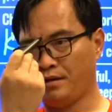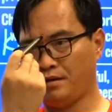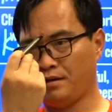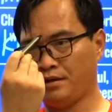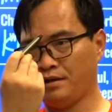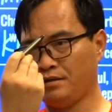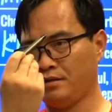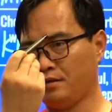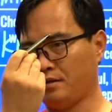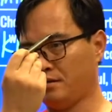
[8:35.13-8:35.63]

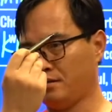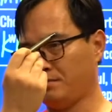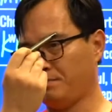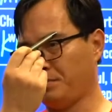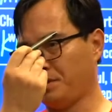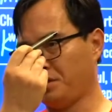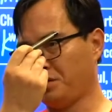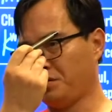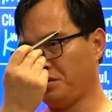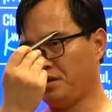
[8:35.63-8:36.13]
It is
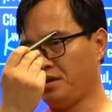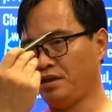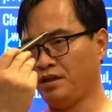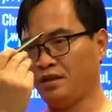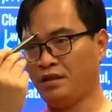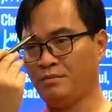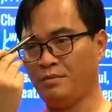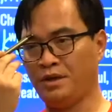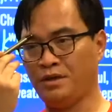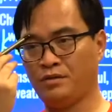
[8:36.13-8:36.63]
between in
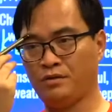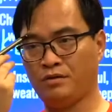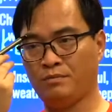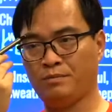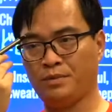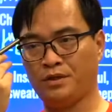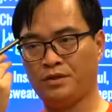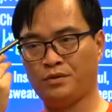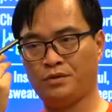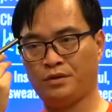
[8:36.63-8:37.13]
the middle
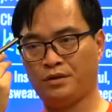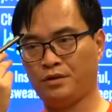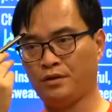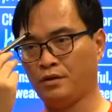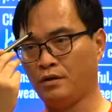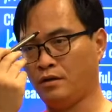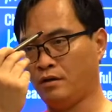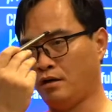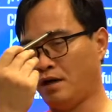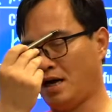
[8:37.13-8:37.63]
between
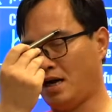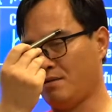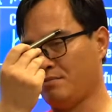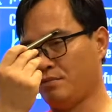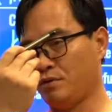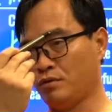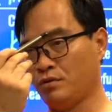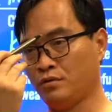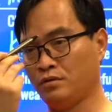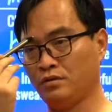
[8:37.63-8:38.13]
your
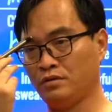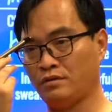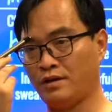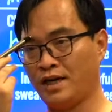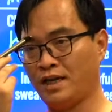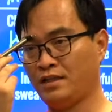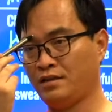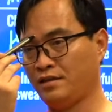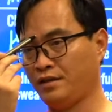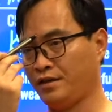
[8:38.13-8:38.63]
eyebrows,
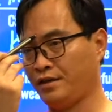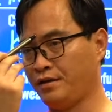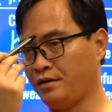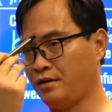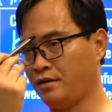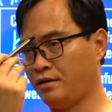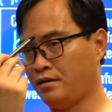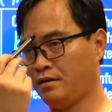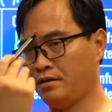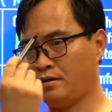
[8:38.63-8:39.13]
right here,
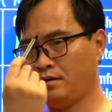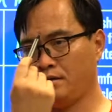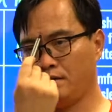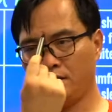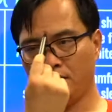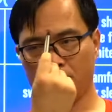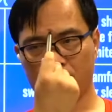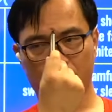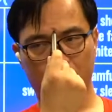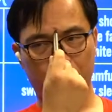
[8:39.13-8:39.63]

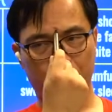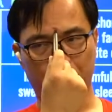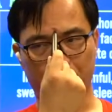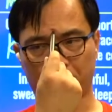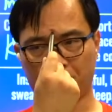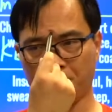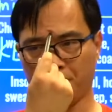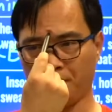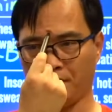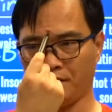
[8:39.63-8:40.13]

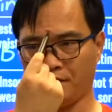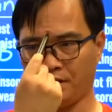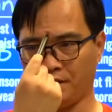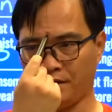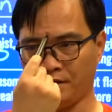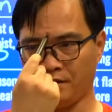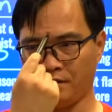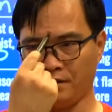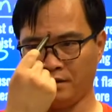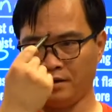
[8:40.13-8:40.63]
between
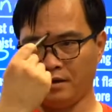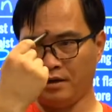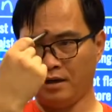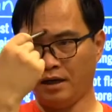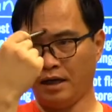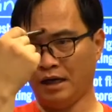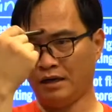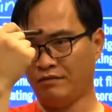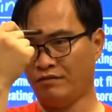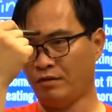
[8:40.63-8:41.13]
here,
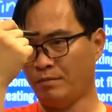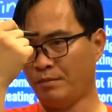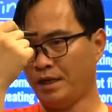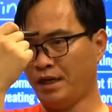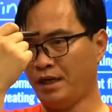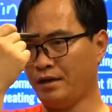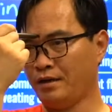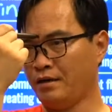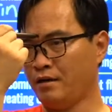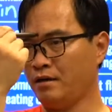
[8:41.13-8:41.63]
and from
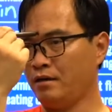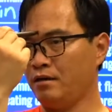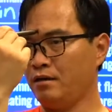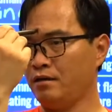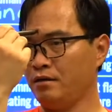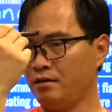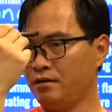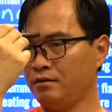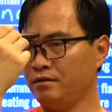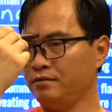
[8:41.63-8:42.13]
here
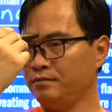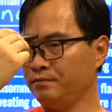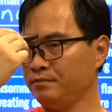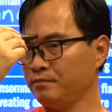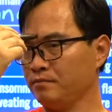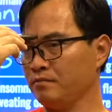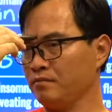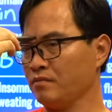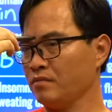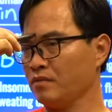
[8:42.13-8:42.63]

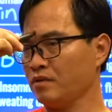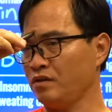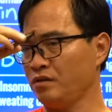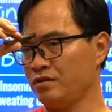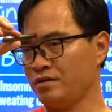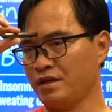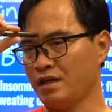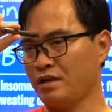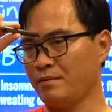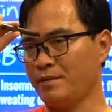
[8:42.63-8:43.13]
you
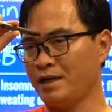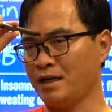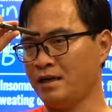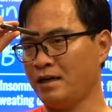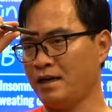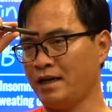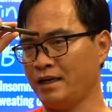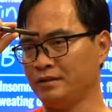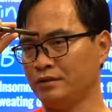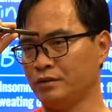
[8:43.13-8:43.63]
set up a
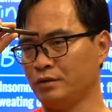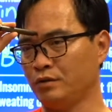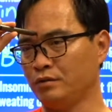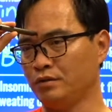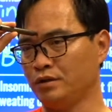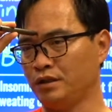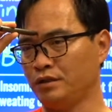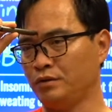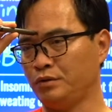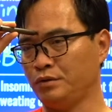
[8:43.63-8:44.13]
line
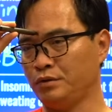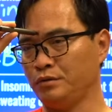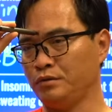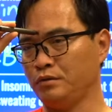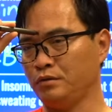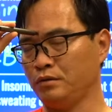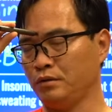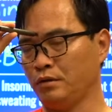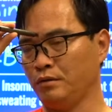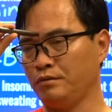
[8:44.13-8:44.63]
to
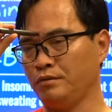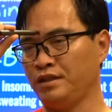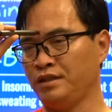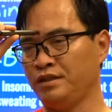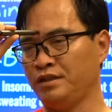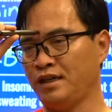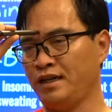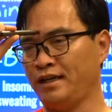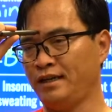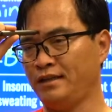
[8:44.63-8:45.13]
go
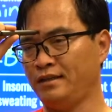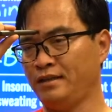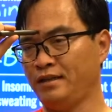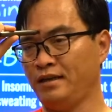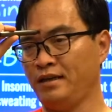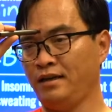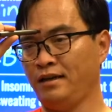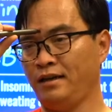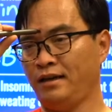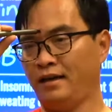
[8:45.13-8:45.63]
inside,
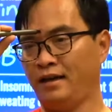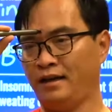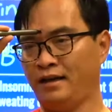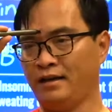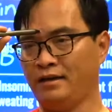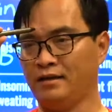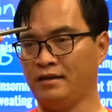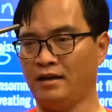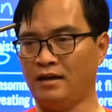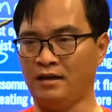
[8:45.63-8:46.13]

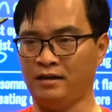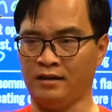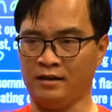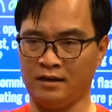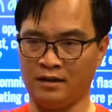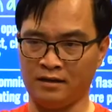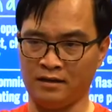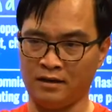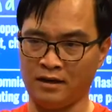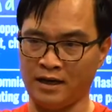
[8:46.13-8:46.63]
and
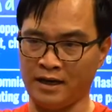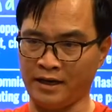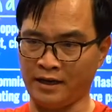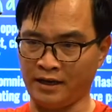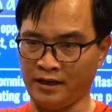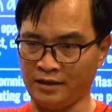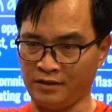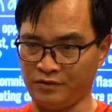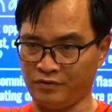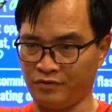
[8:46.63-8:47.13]
another line
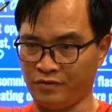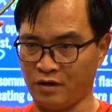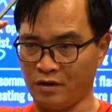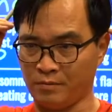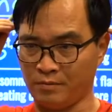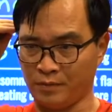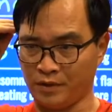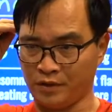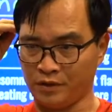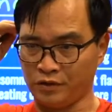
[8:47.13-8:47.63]
is from
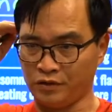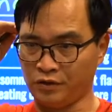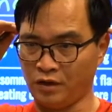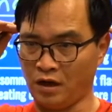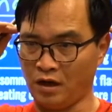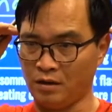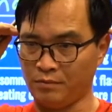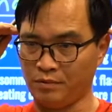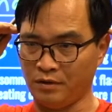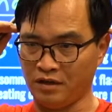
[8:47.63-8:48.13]
your
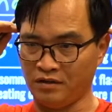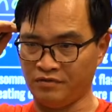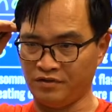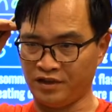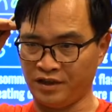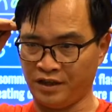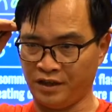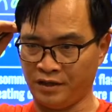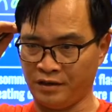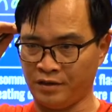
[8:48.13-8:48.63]
top of
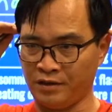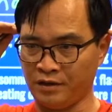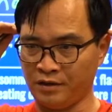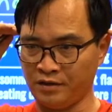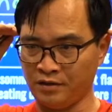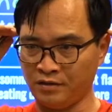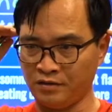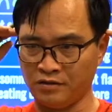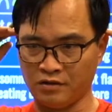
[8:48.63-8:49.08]
the ears,